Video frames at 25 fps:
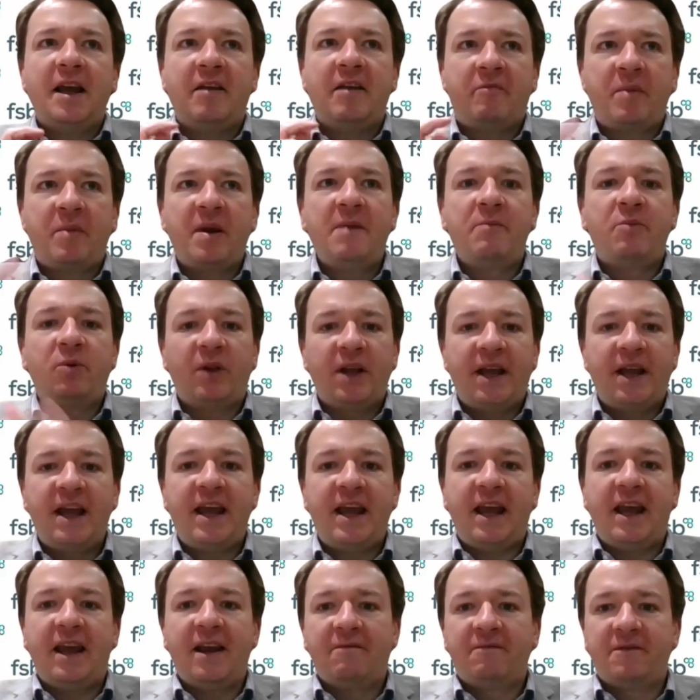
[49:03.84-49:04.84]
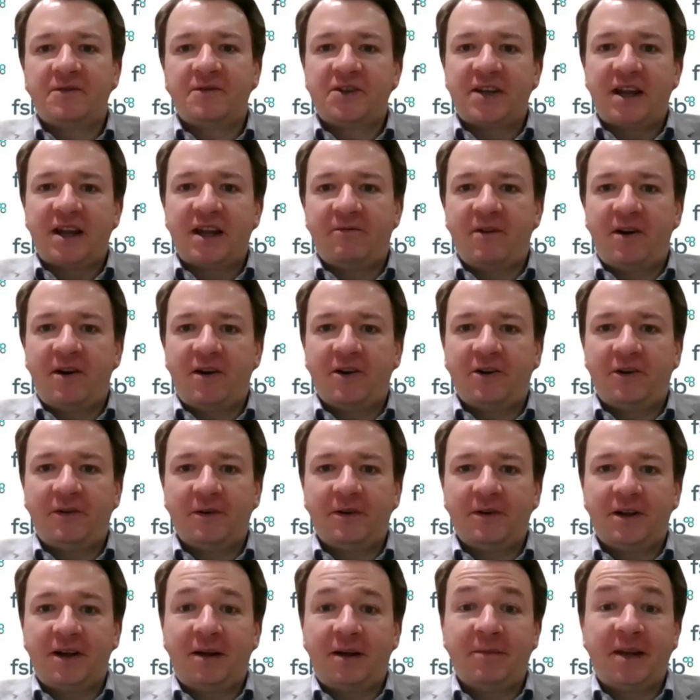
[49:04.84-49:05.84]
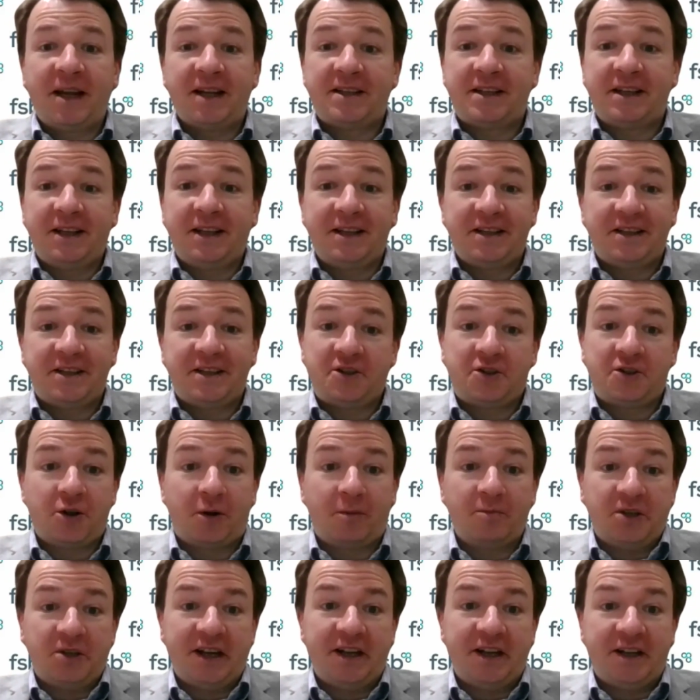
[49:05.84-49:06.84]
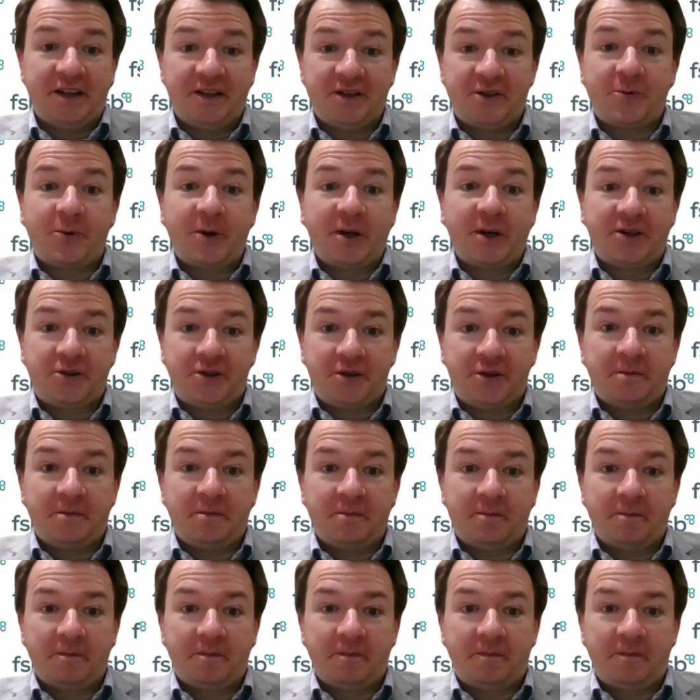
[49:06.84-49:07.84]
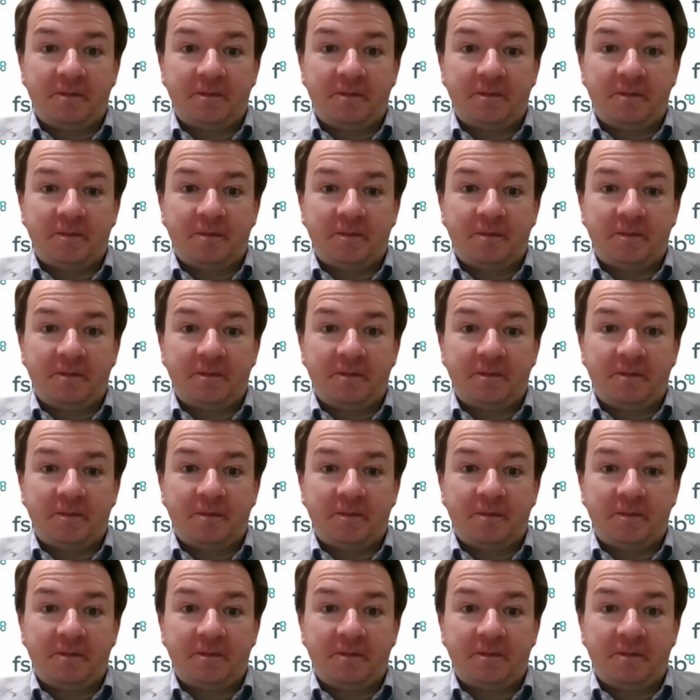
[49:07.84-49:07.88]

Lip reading: If people hear, for sake of argument, I'm guessing this is Tom Jenkins' question.